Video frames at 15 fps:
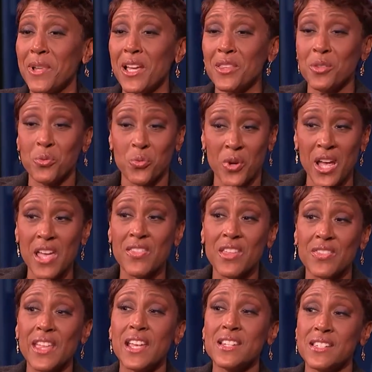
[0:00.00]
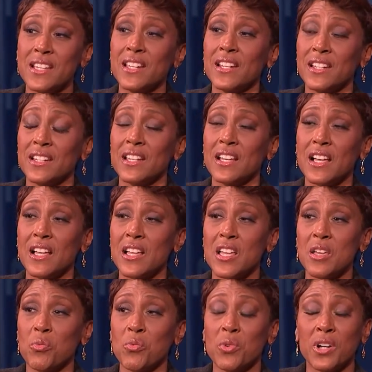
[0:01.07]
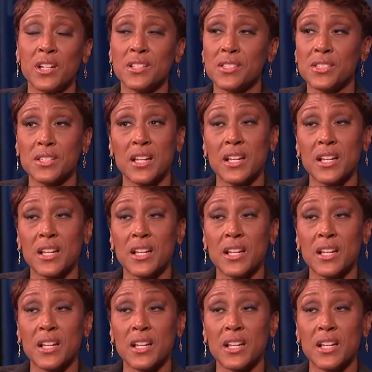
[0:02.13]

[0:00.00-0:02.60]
And the way that they did it, it was